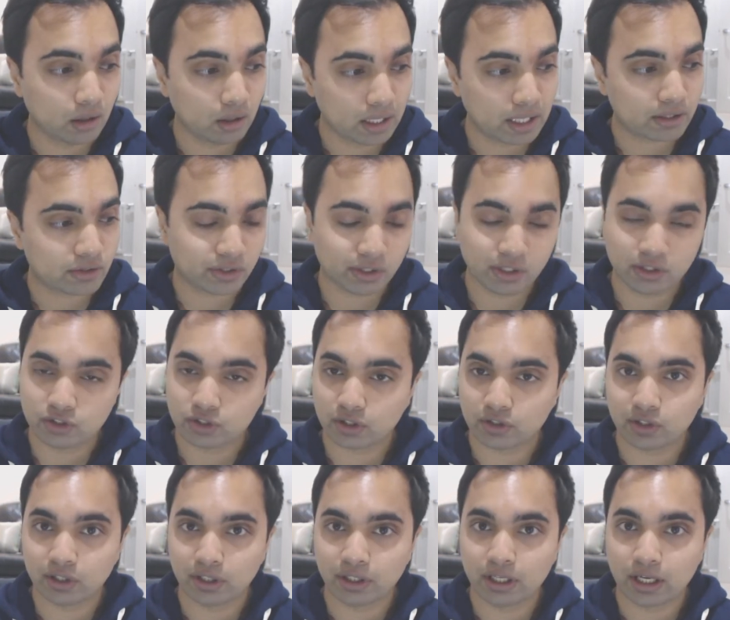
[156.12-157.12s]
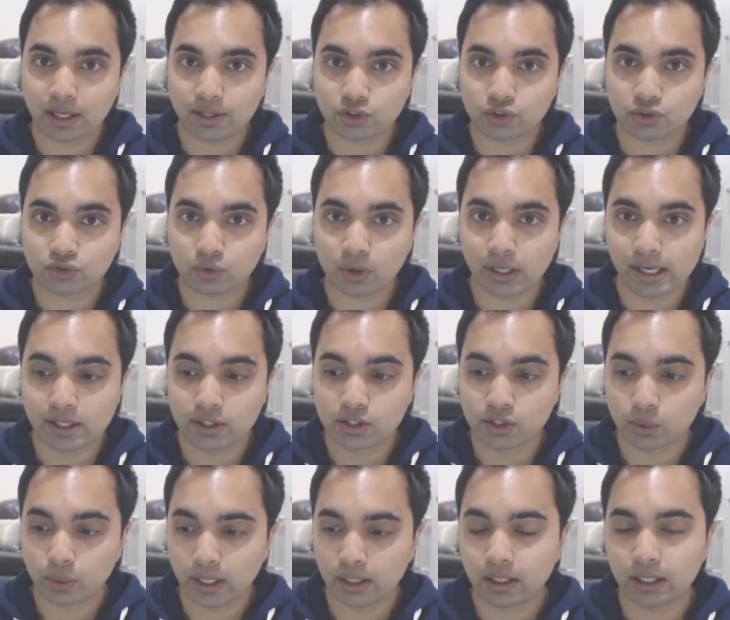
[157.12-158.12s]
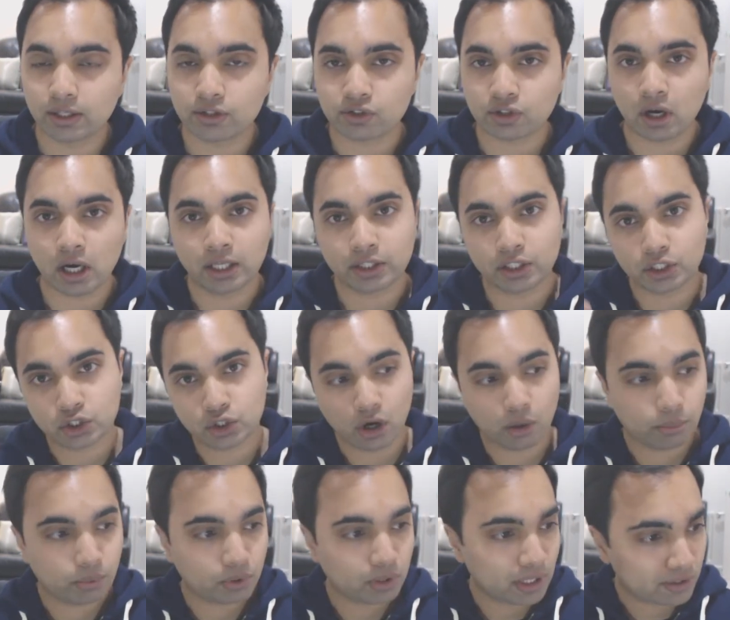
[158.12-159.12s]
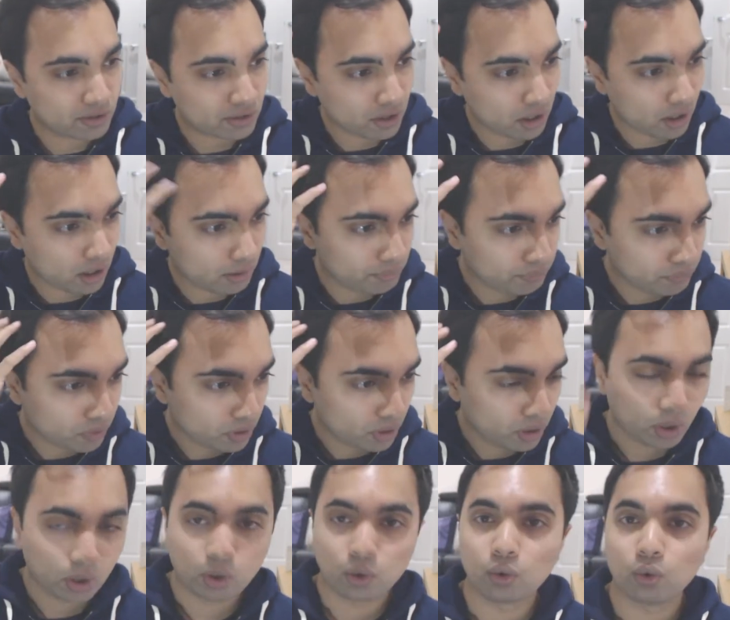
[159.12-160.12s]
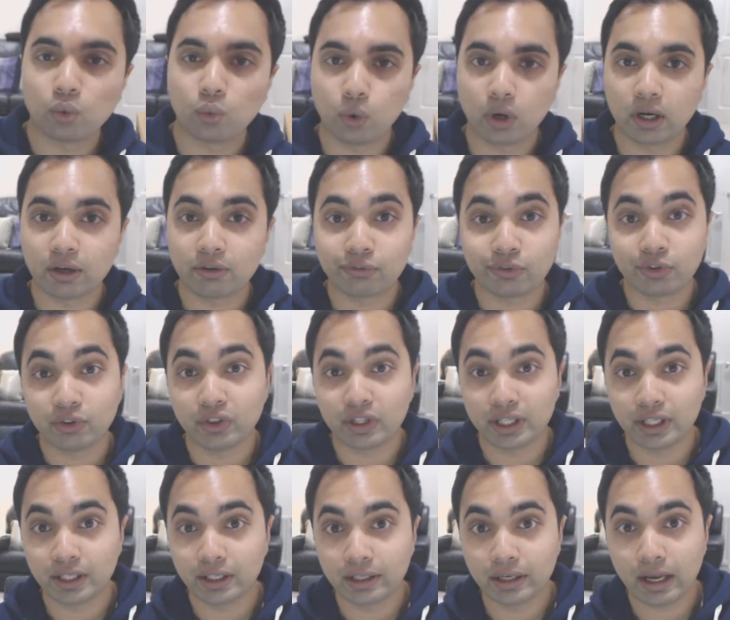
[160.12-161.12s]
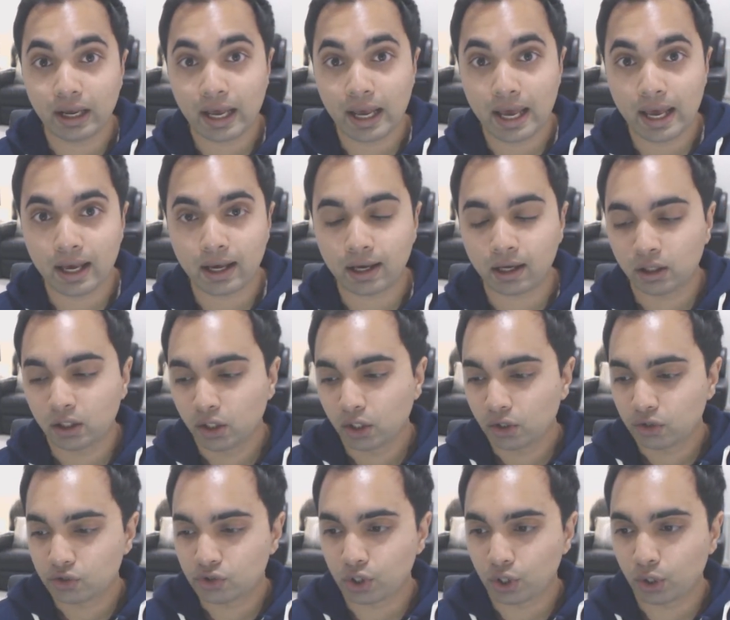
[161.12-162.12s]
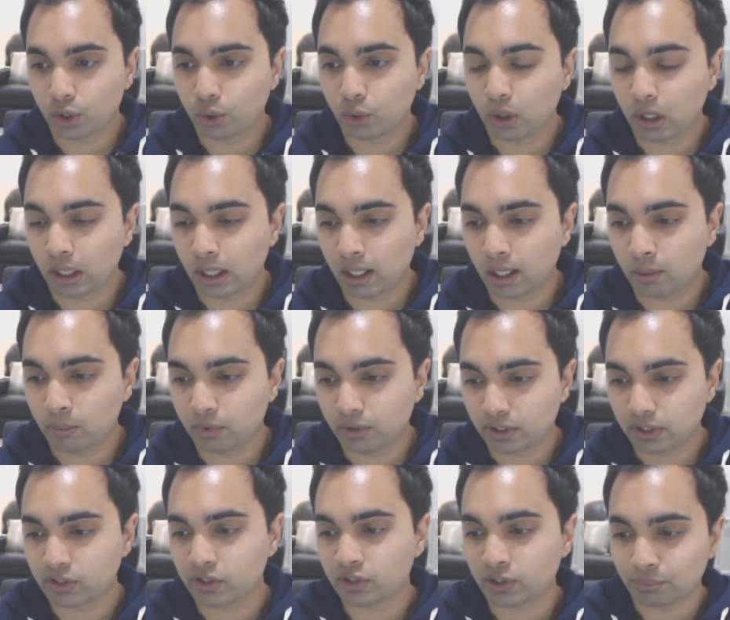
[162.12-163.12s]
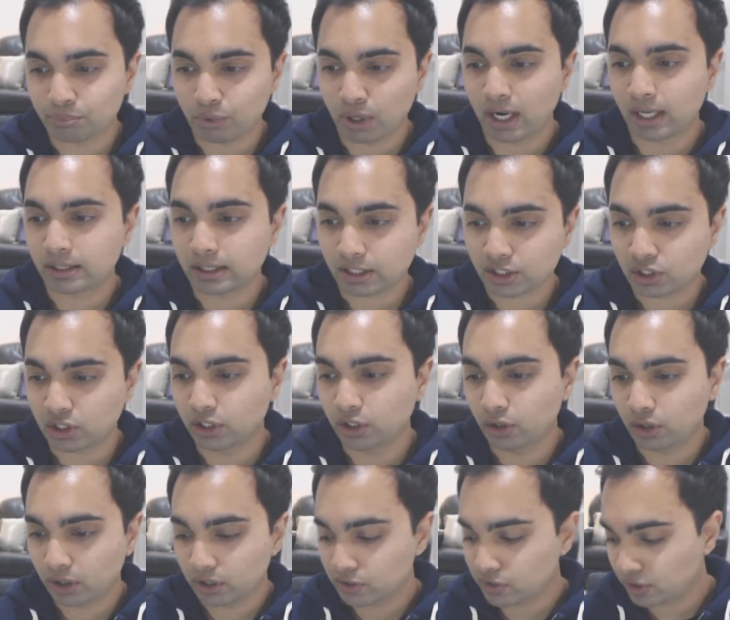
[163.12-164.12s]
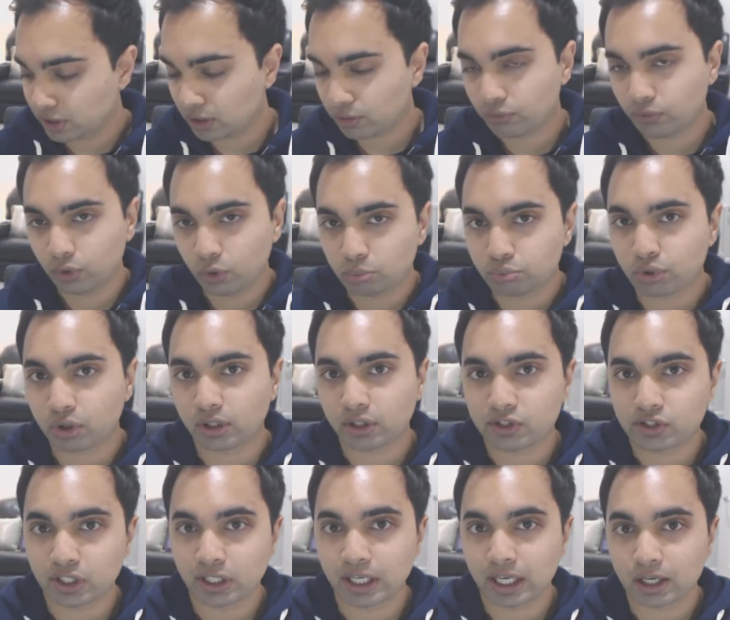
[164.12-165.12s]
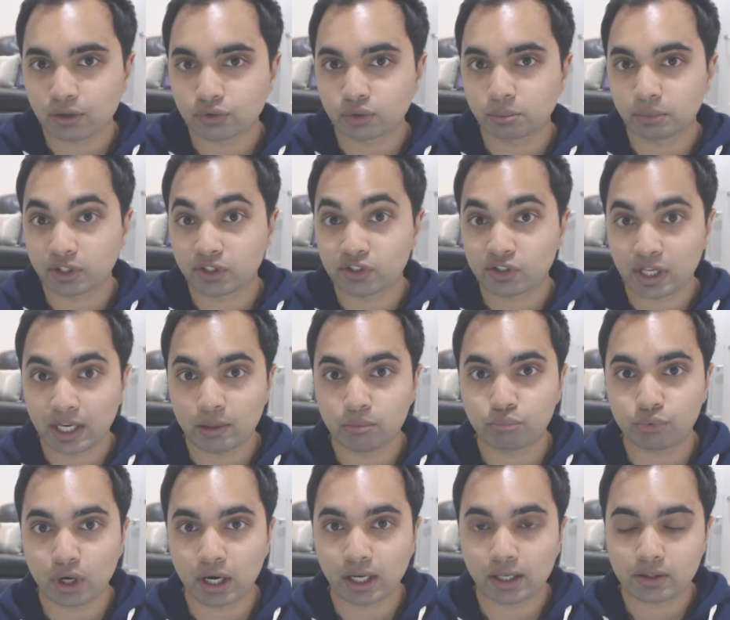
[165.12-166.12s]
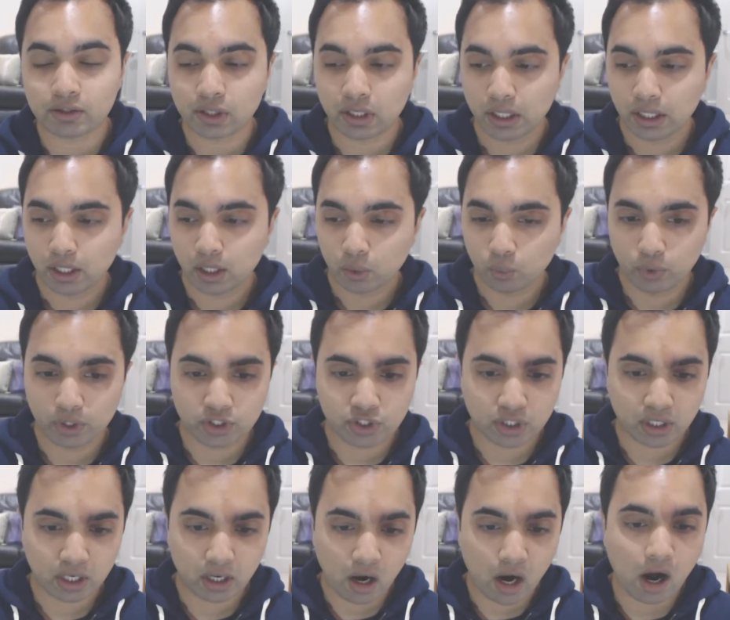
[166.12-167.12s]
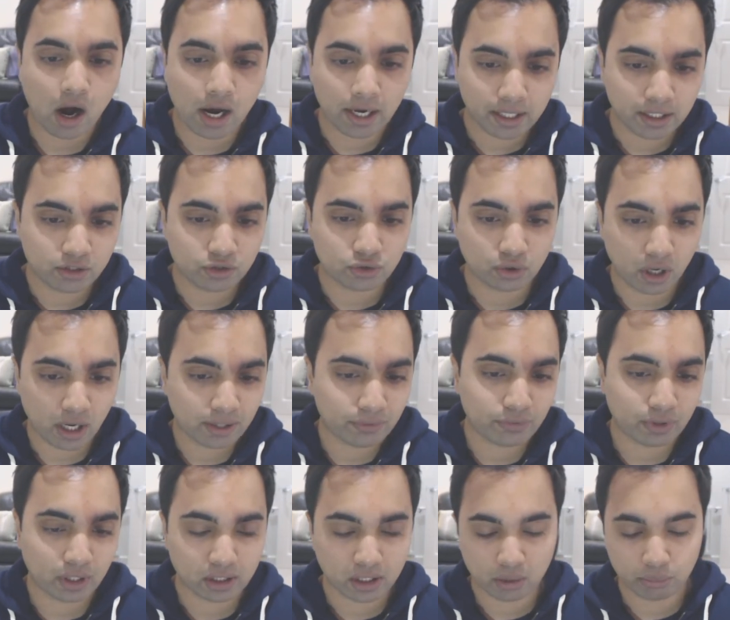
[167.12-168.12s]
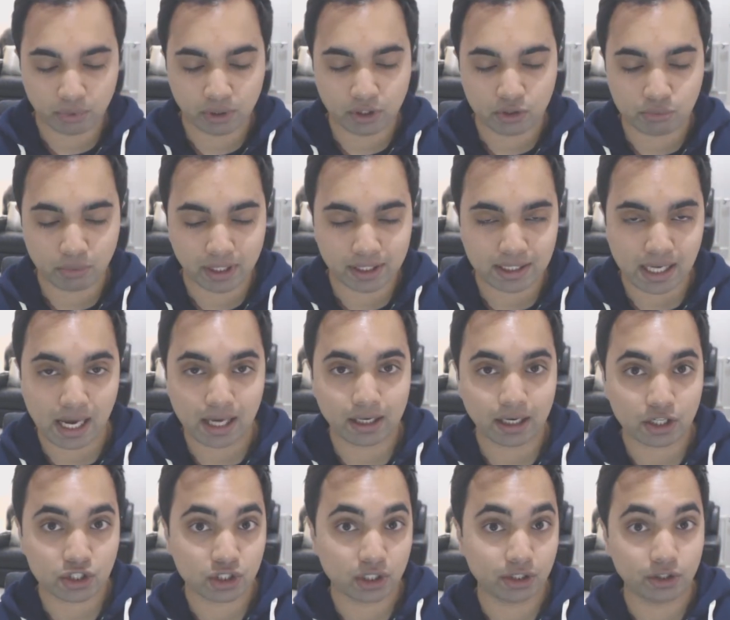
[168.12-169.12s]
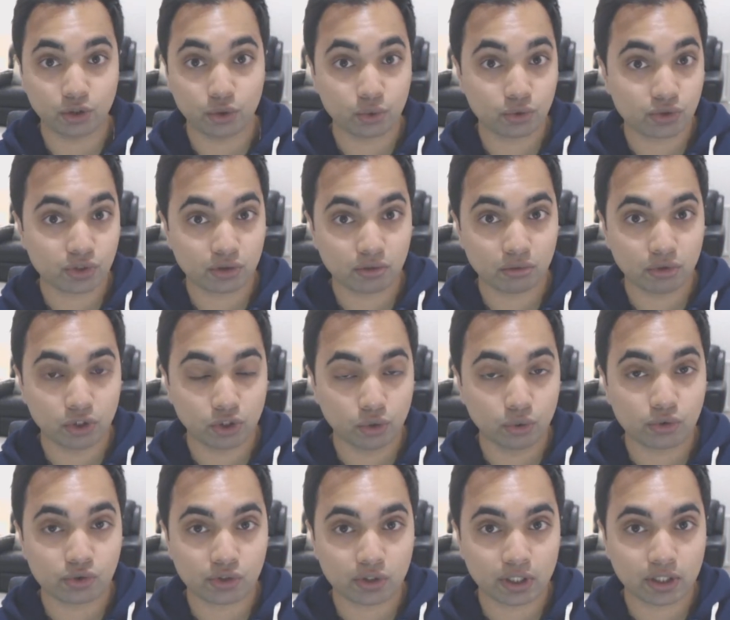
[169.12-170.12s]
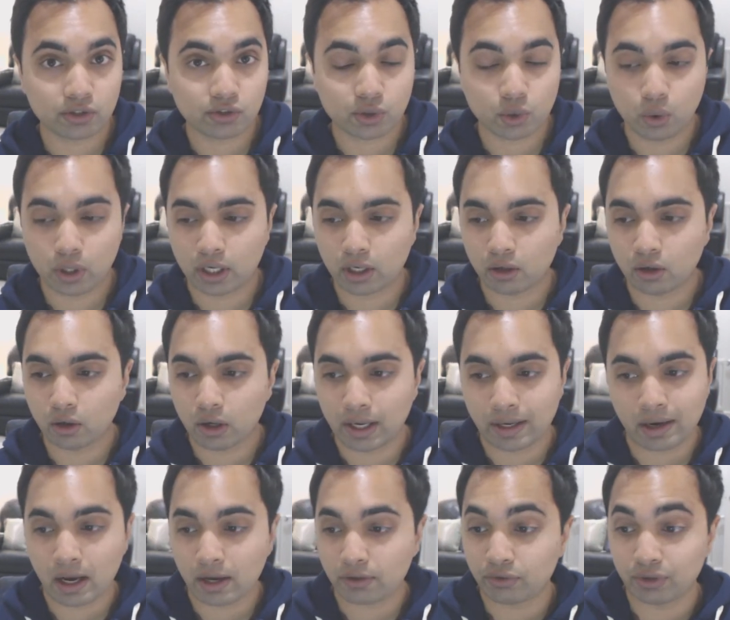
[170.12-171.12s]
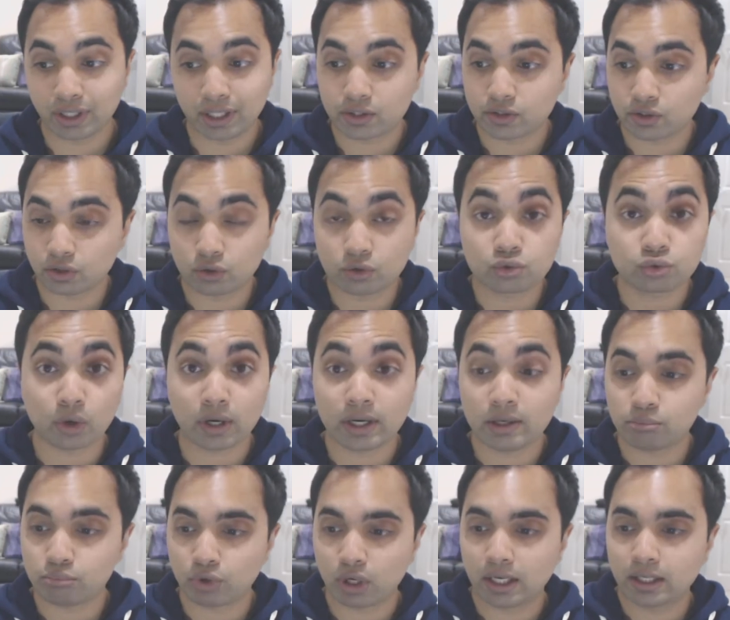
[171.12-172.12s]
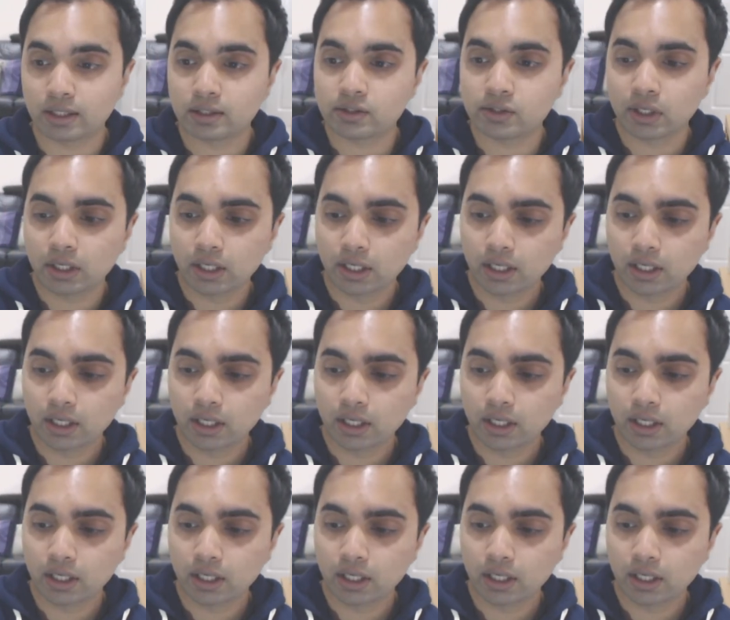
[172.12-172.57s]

let's just get straight into it. And let's start at the top. Let's start with the hair. So um, this is a brand actually, you're going to see a few products in here from this same brand, which uh, I, I found out because my dad actually used used this quite a lot and I think it's a great brand.